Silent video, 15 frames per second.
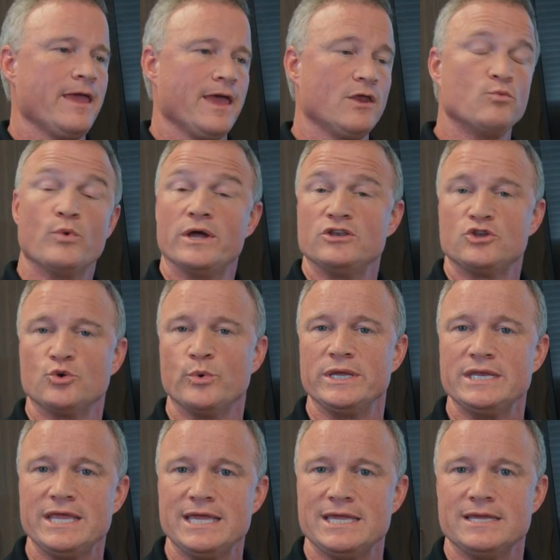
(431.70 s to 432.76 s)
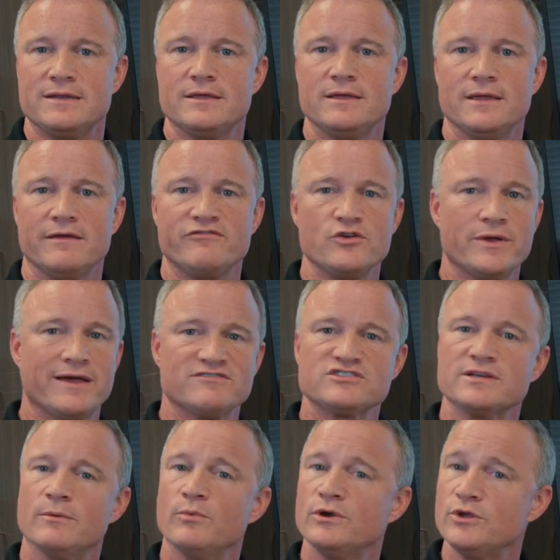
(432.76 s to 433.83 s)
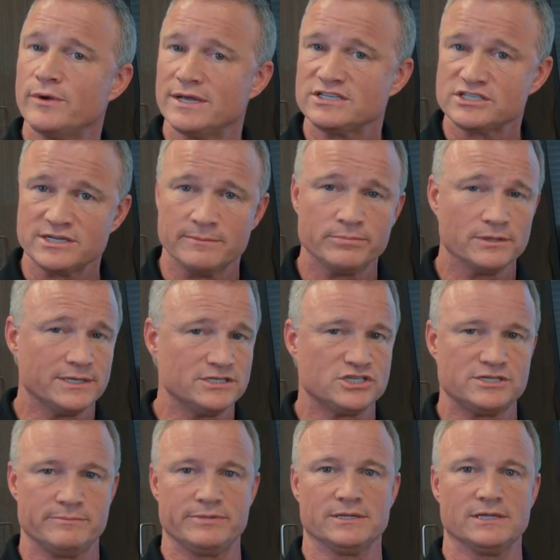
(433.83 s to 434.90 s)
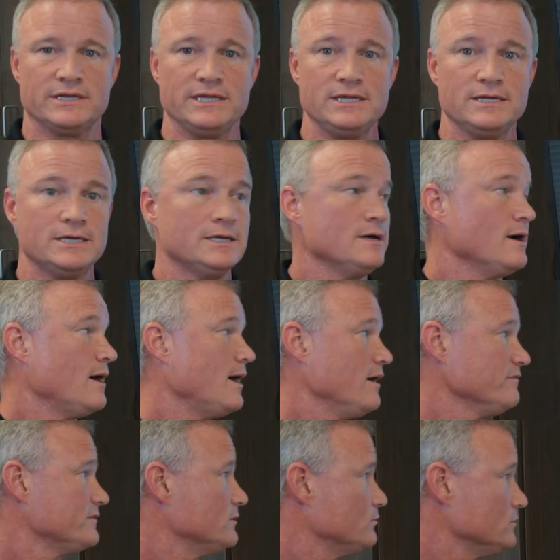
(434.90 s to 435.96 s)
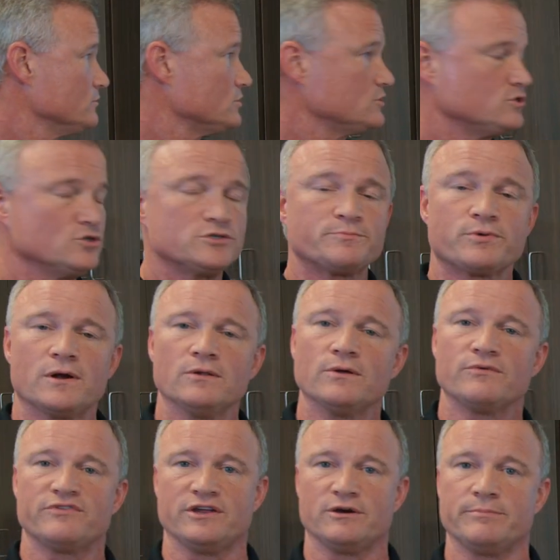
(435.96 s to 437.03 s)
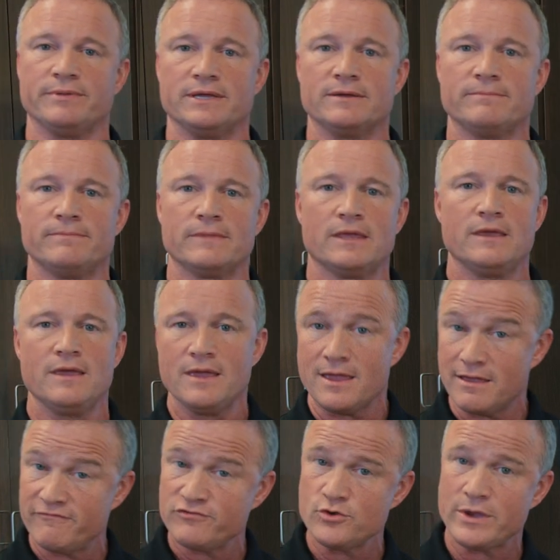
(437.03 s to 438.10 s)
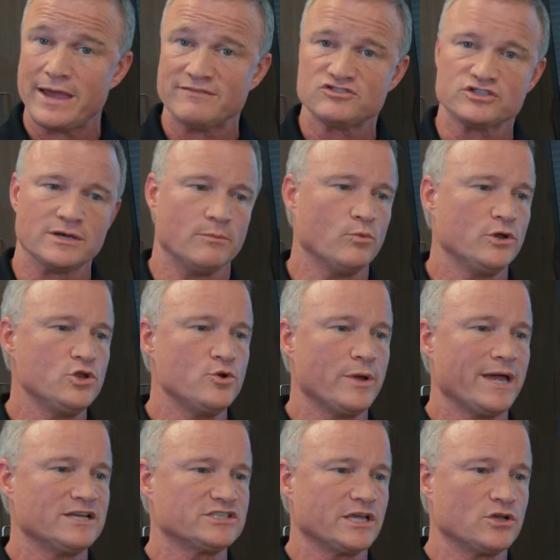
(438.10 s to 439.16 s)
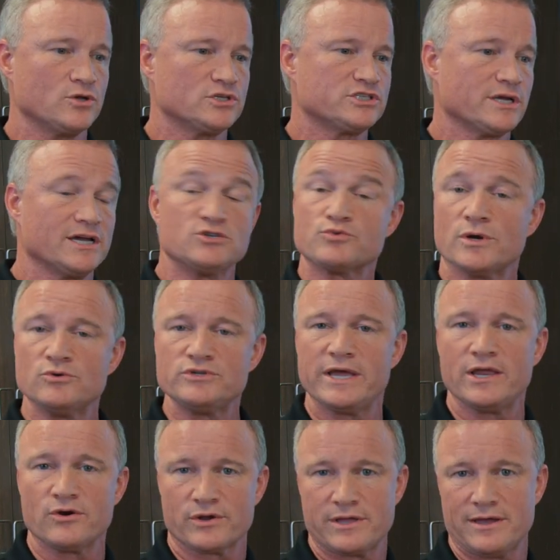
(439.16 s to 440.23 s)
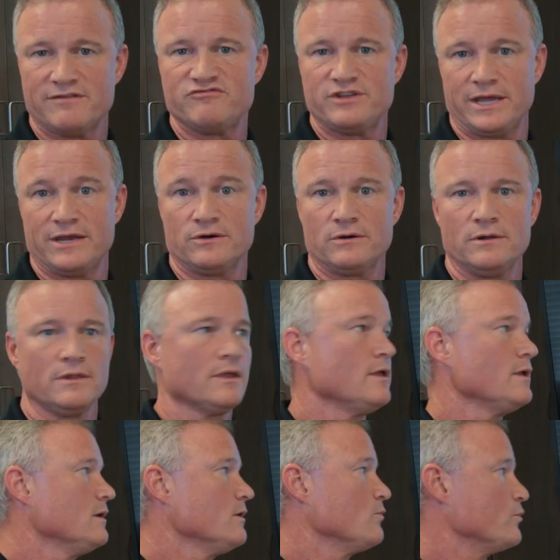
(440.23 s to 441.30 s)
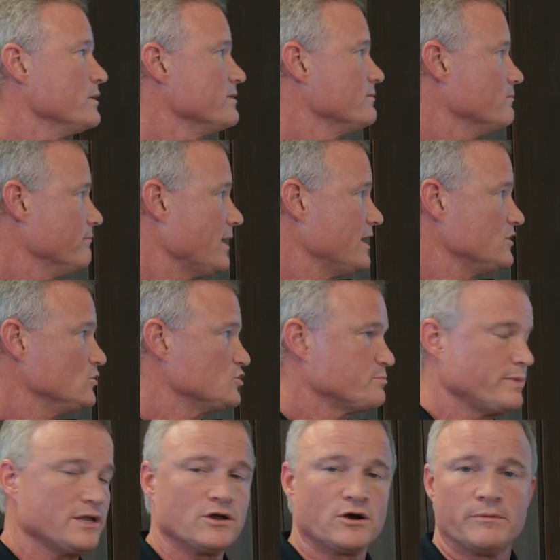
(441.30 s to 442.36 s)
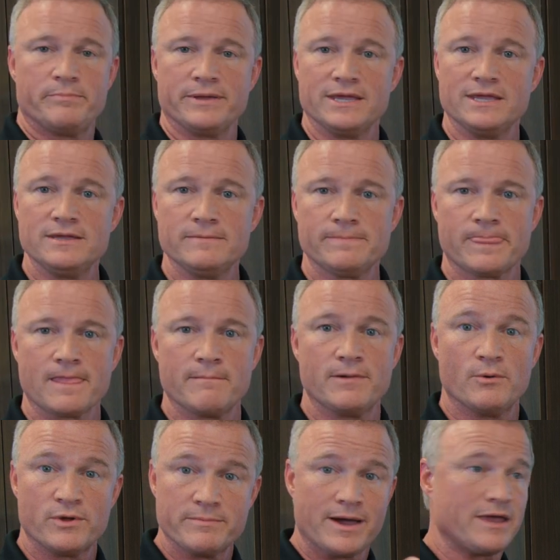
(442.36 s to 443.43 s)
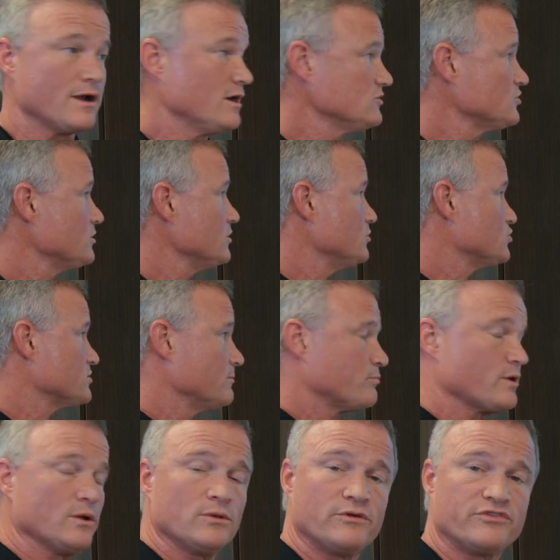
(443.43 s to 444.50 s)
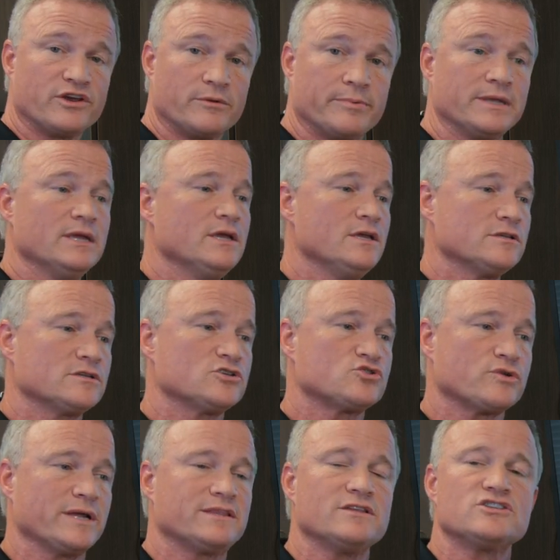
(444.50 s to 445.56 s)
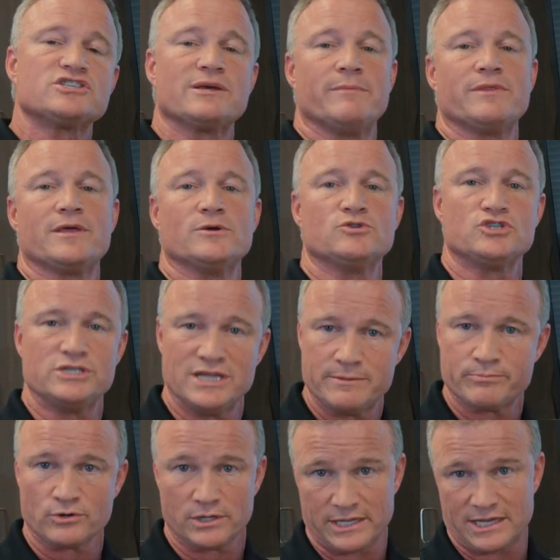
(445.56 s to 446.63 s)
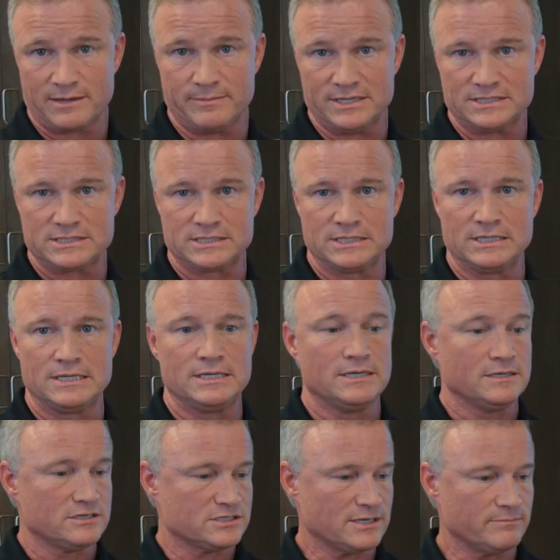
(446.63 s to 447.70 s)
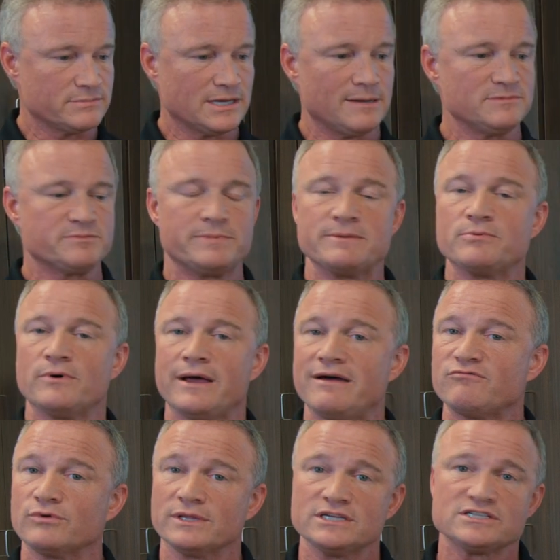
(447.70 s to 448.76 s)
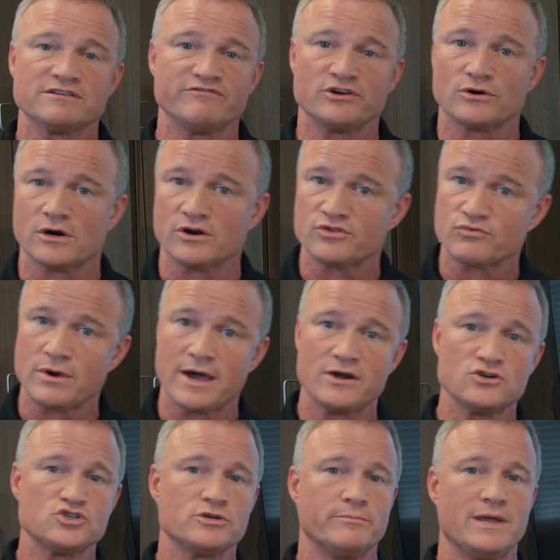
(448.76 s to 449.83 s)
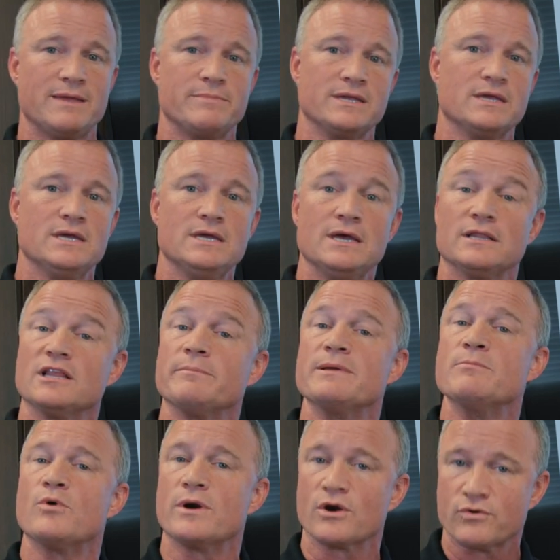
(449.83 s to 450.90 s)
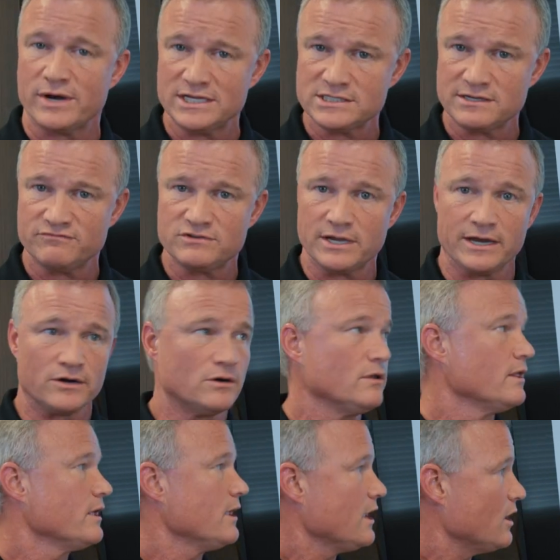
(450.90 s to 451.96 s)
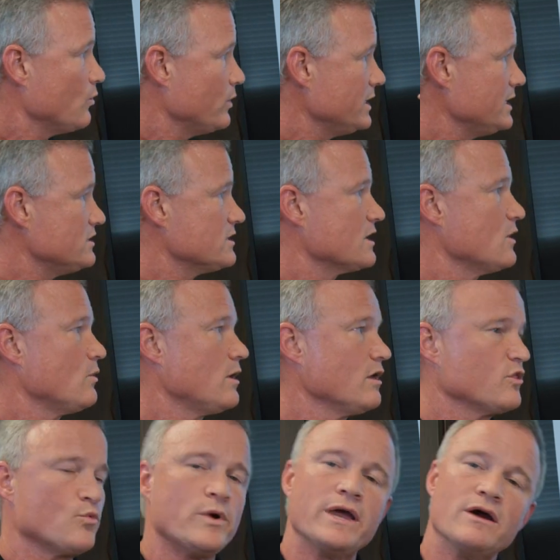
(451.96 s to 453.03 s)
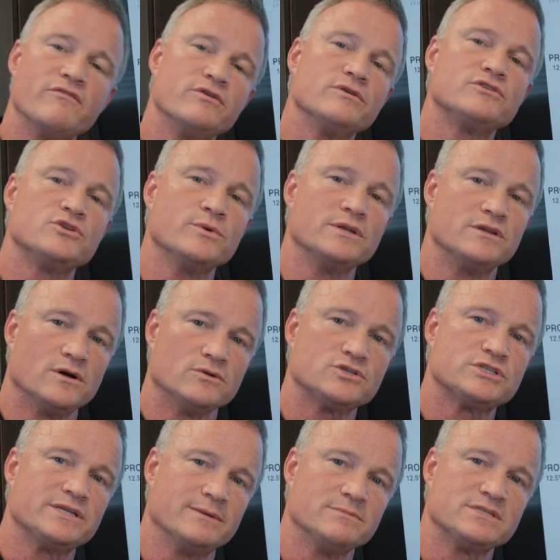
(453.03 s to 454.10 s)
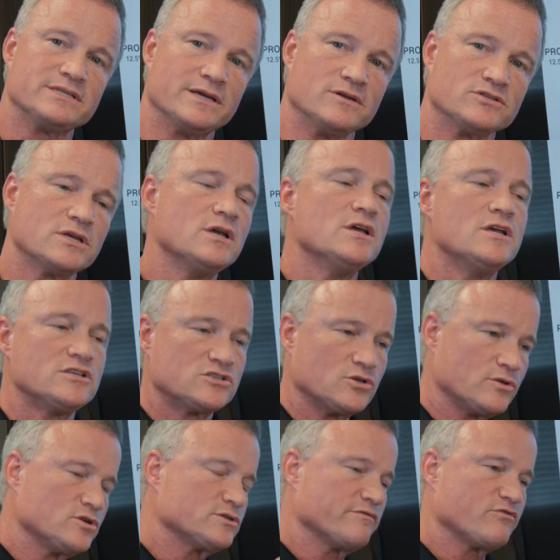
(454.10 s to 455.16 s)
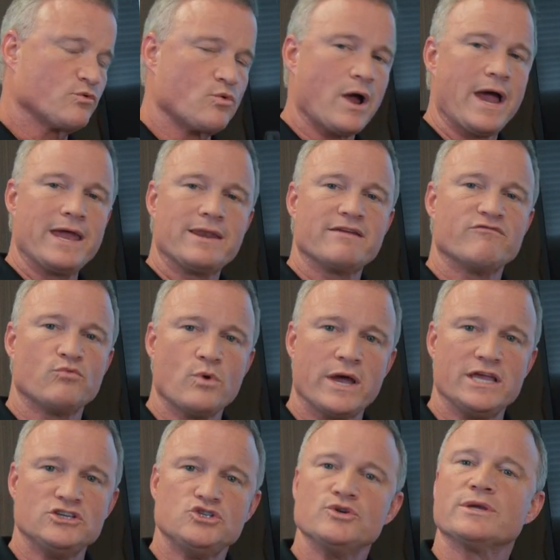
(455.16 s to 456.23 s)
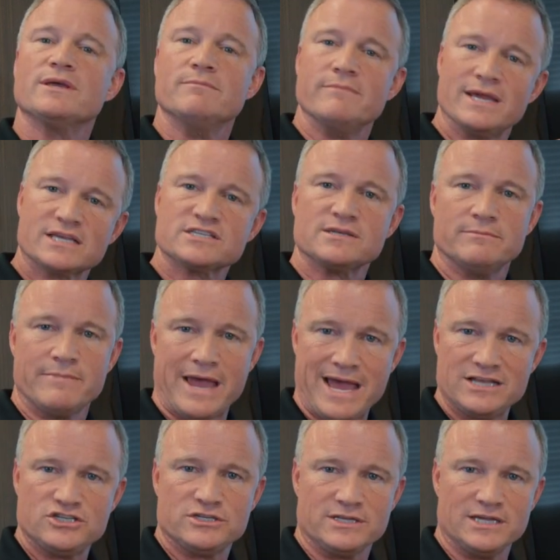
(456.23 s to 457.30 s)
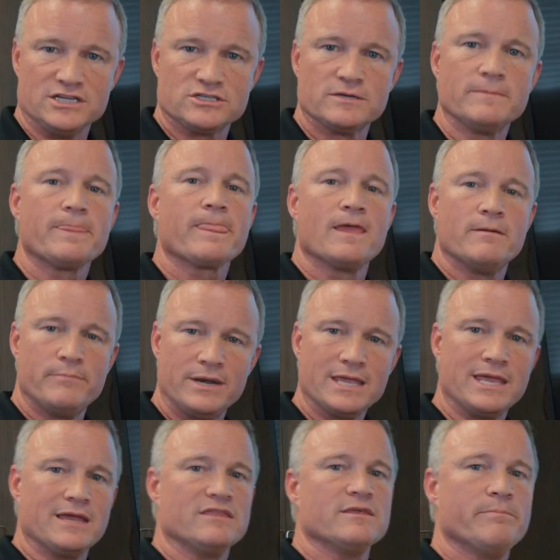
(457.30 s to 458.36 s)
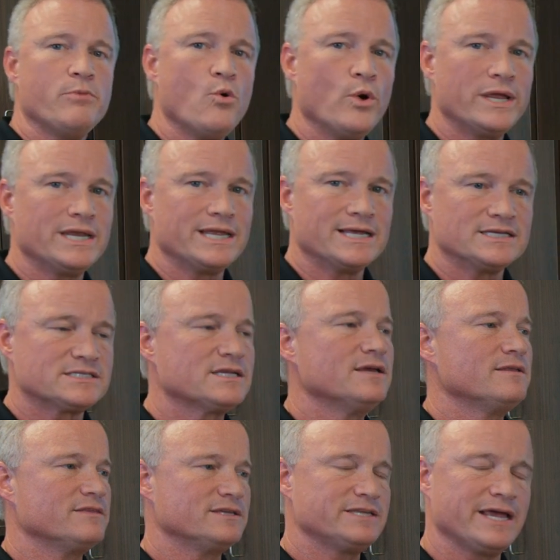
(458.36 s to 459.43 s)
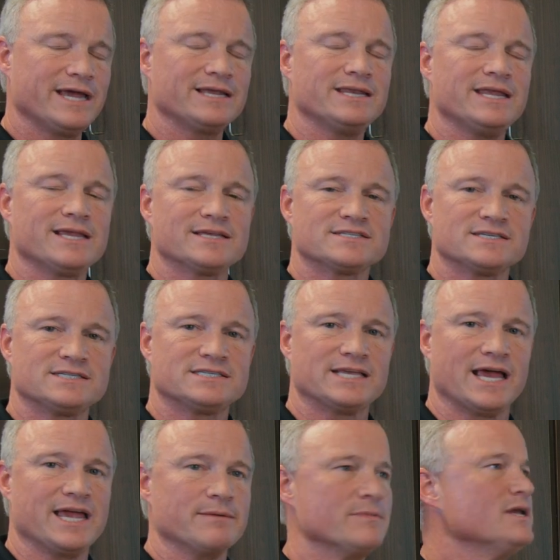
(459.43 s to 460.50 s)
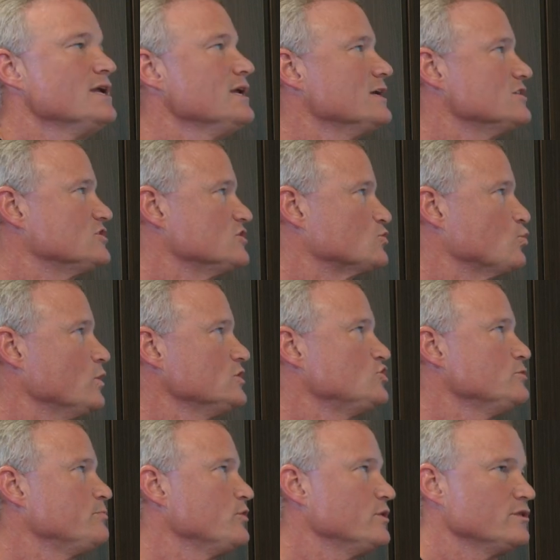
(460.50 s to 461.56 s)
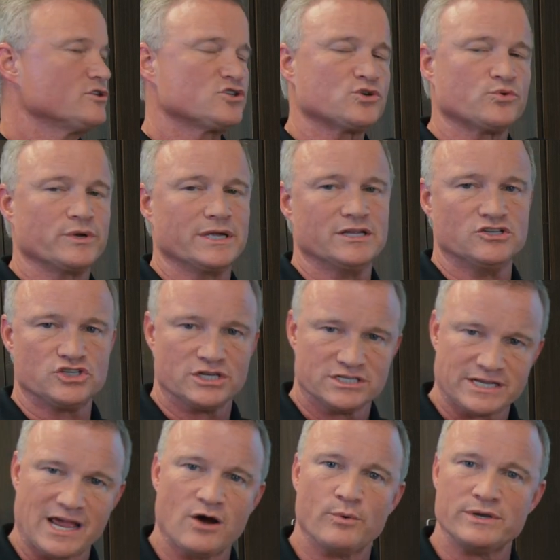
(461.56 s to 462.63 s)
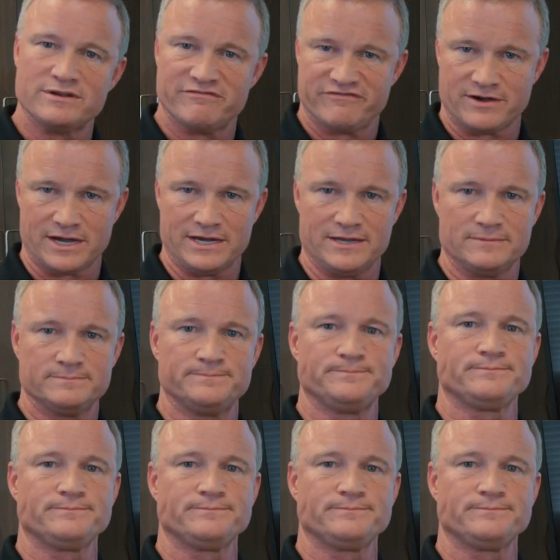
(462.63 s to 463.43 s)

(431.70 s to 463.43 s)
And what do we need? If you have someone who has simple instability, often we'll just use prolotherapy. If you have someone who has a good-sized rotator cuff tear, we might use PRP, but we might also use some prolotherapy to strengthen some of those deeper ligaments. Sometimes people have really severe arthritis or maybe a little bit more aggressive tear, and we need to go all the way over to adult stem cells. So there's a variety of ways you can mix and match these. But again, the point is the technique is the same. It's just what you put in the syringe is how we define it.